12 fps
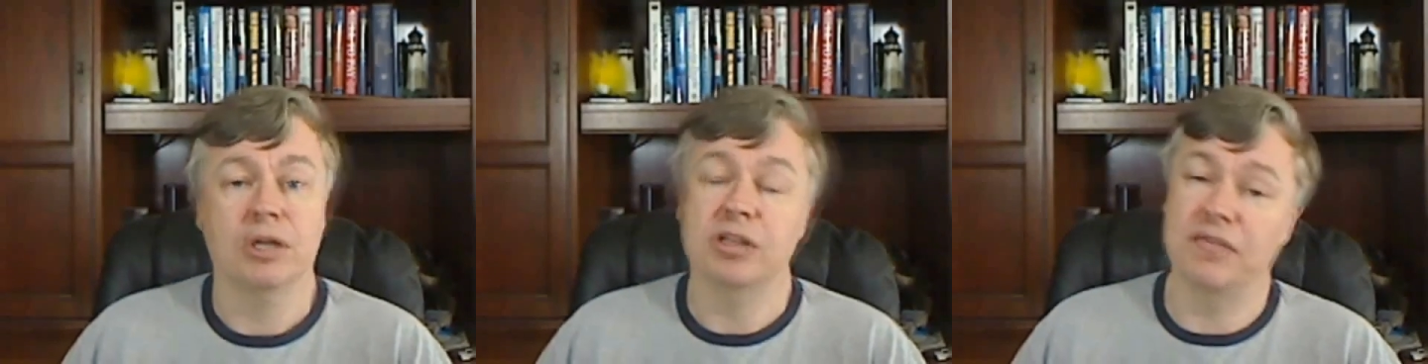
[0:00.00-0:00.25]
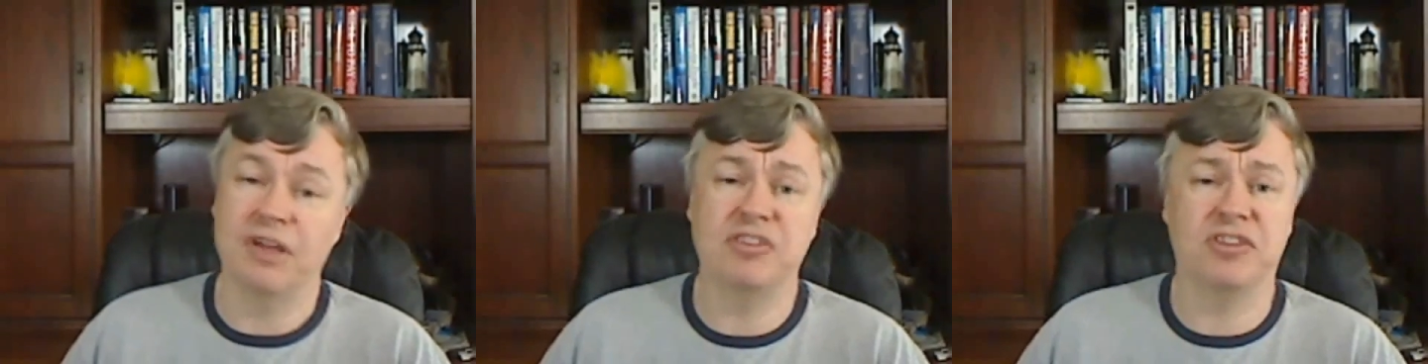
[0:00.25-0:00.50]

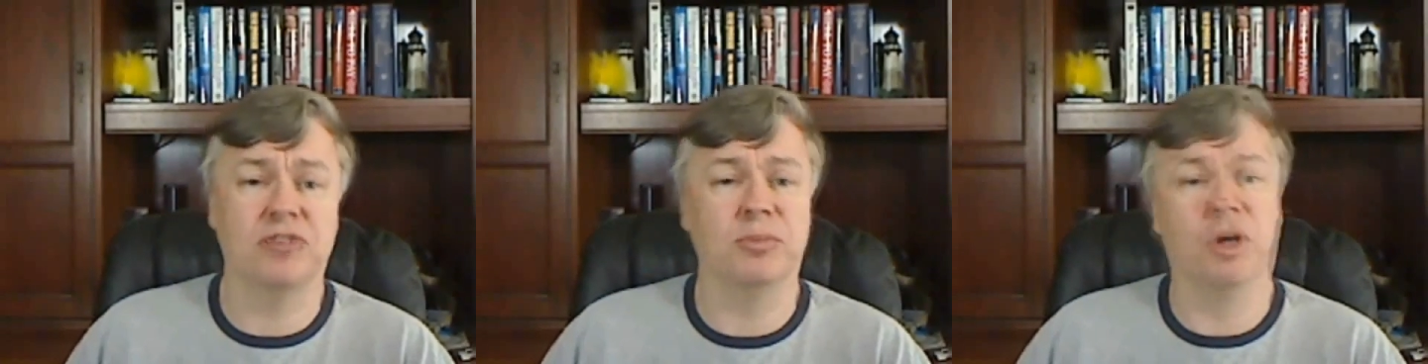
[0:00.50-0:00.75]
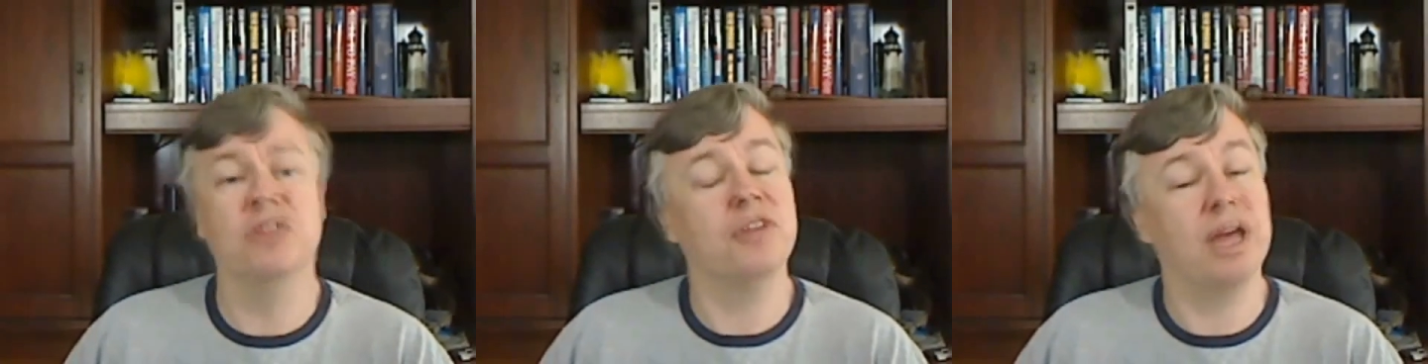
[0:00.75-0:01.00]
They've had 6
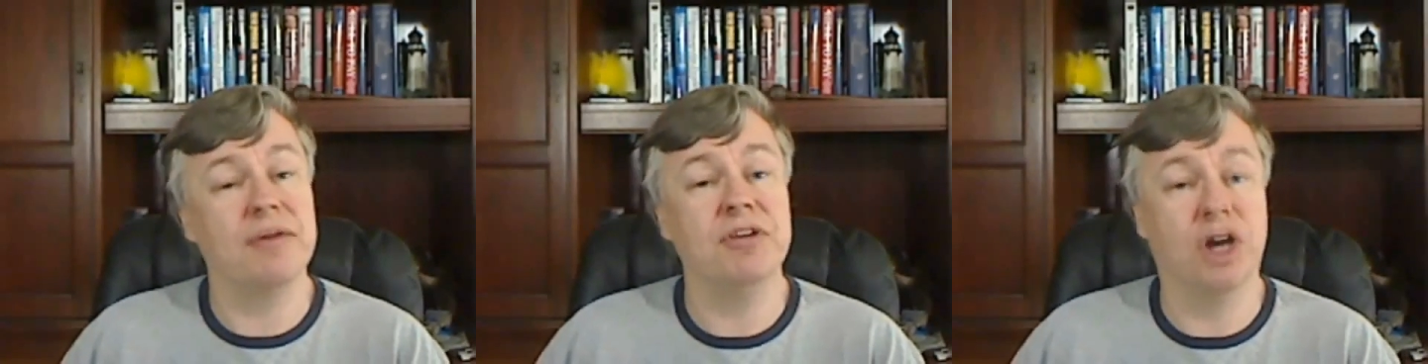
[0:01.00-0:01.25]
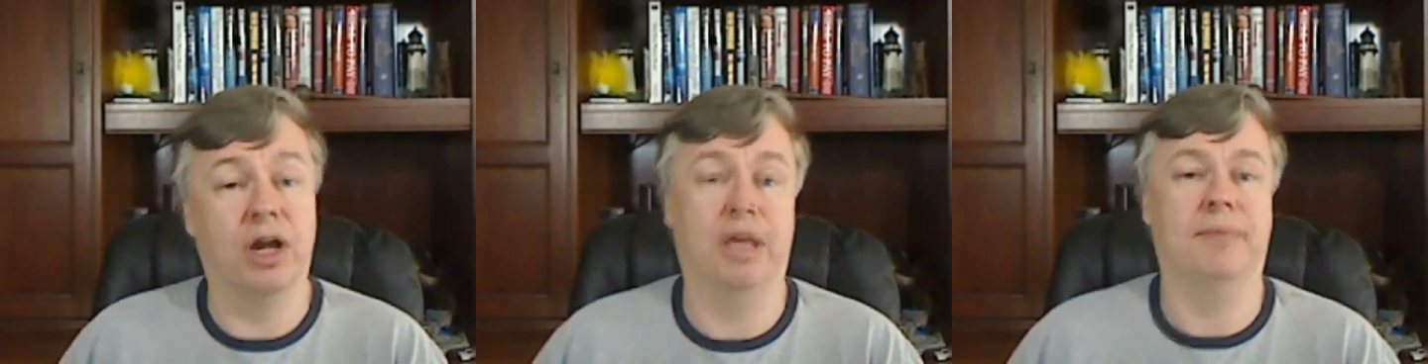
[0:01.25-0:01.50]
months and they haven't
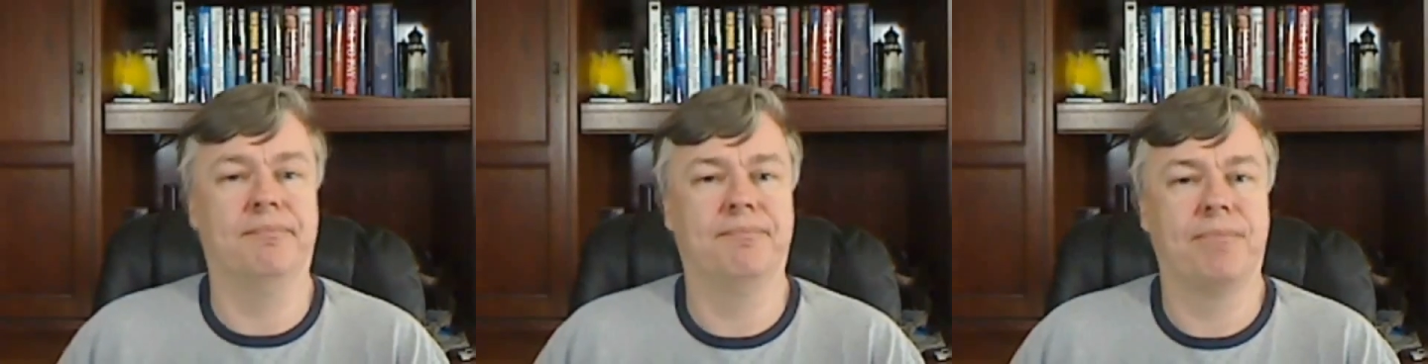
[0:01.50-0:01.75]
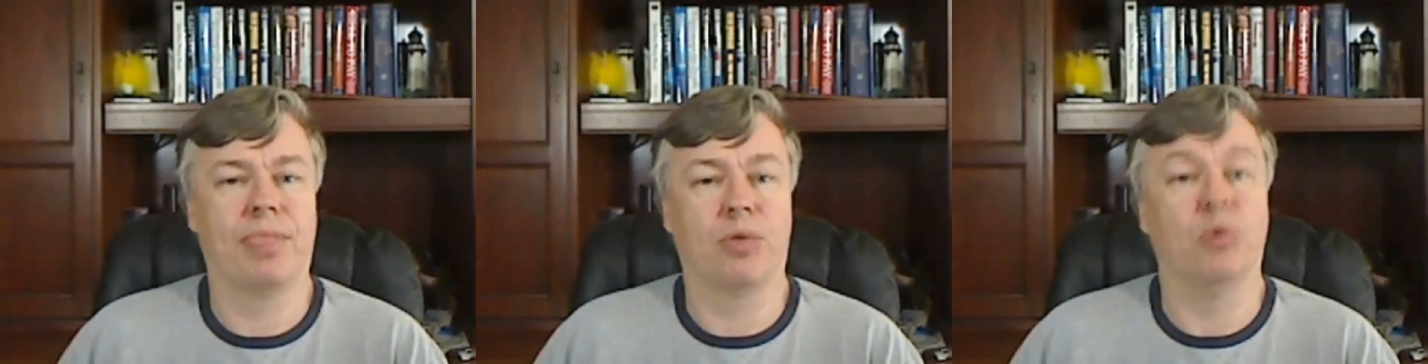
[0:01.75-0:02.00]
done it.
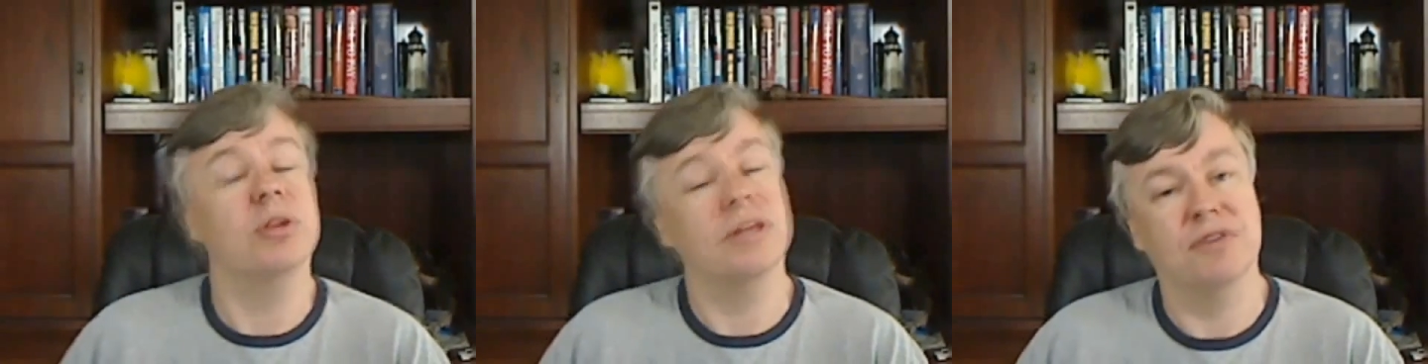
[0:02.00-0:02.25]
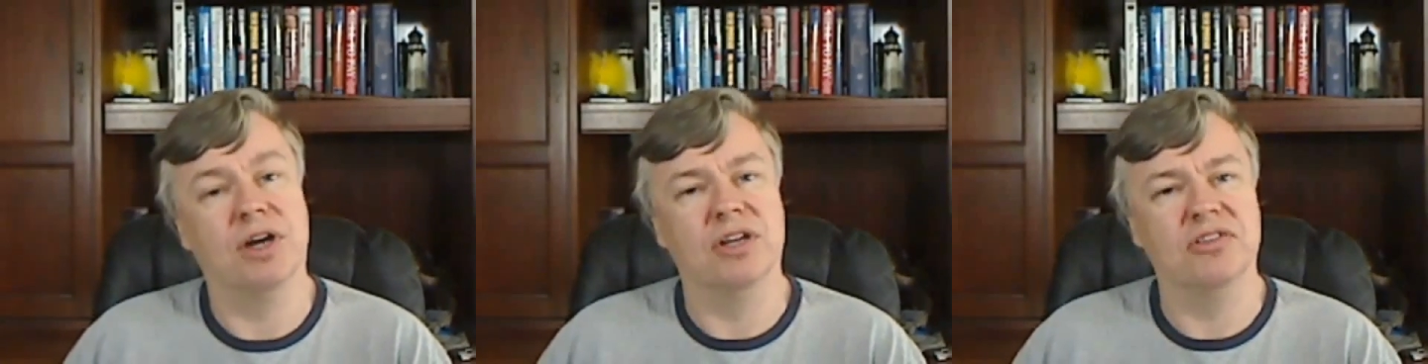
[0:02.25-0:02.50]
What
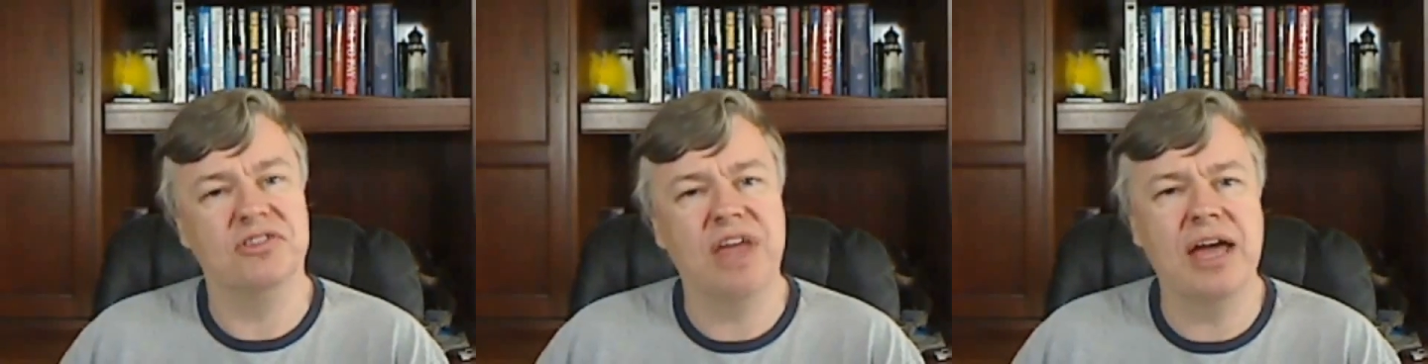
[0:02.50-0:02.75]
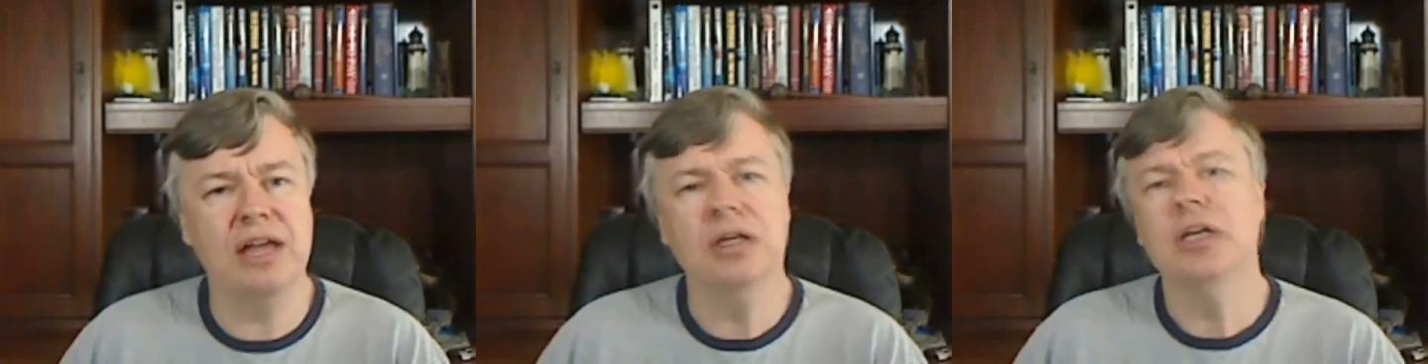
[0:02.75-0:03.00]
they've done
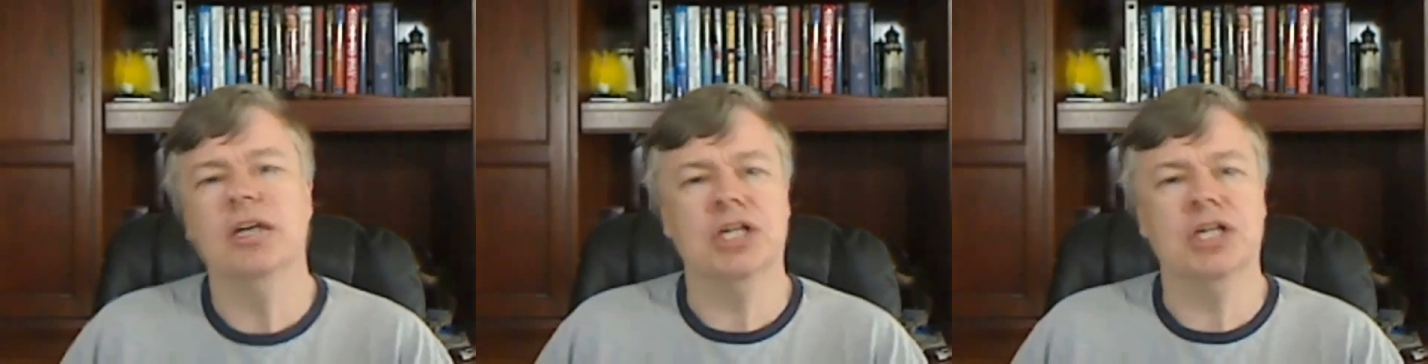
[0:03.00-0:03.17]
instead